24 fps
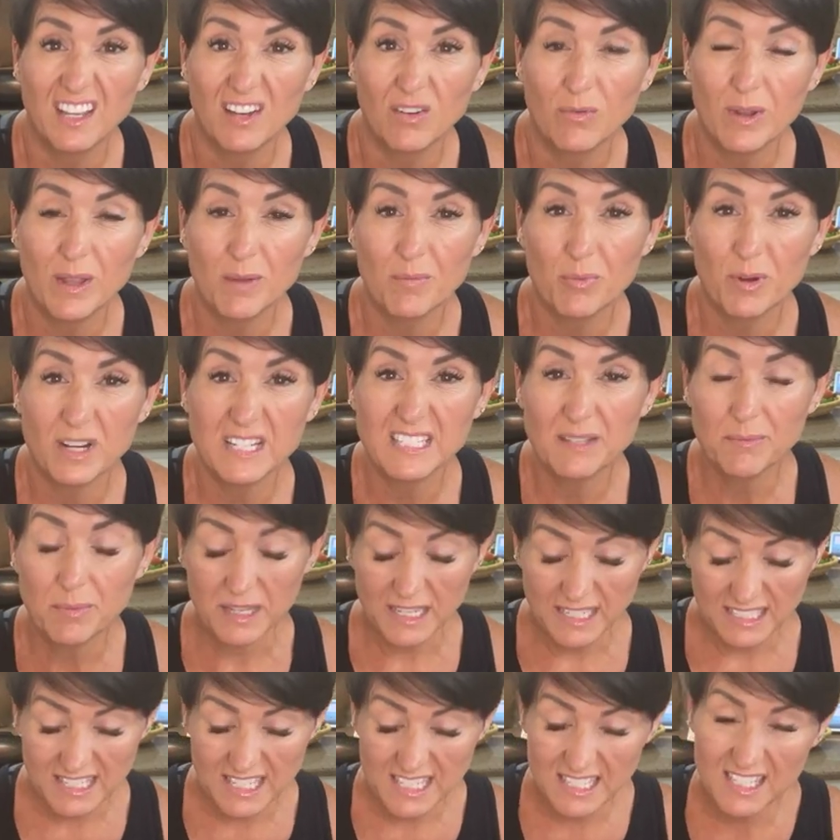We embrace it
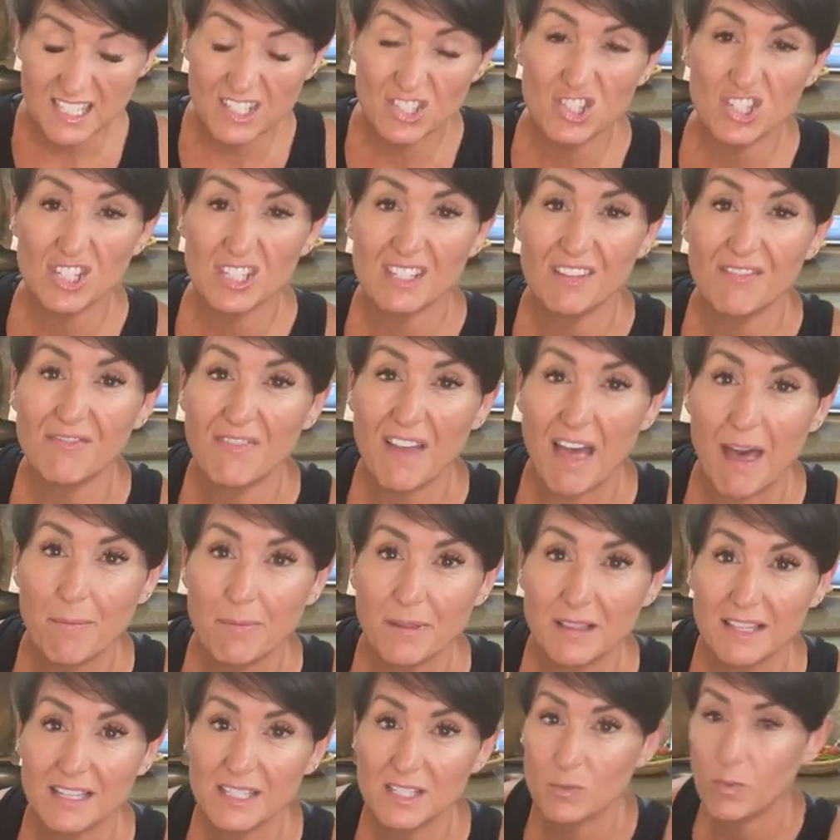because this is just a
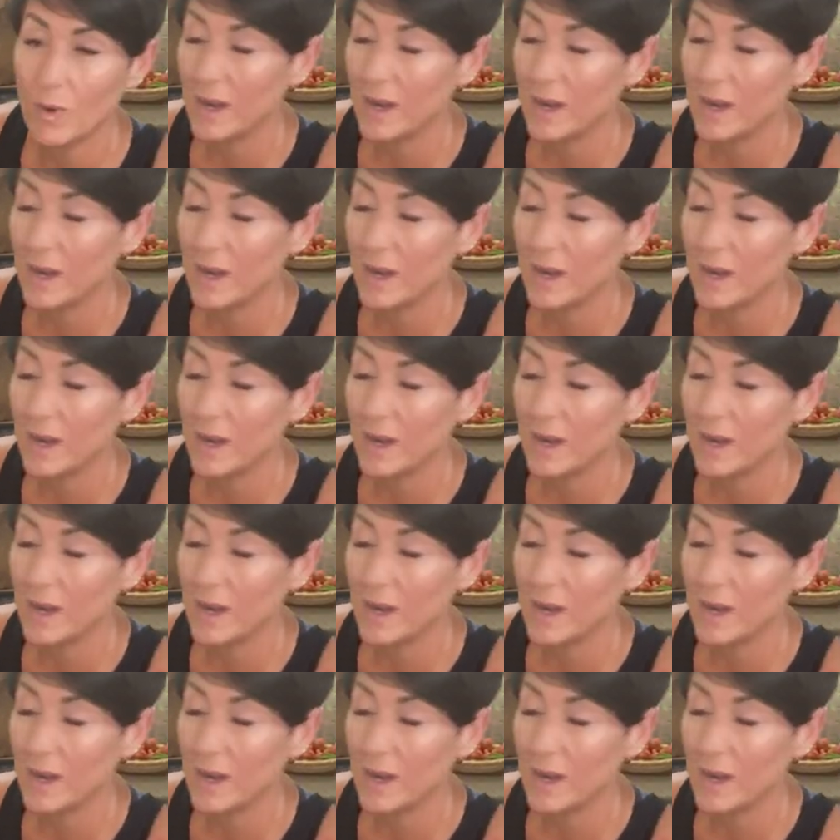fabulous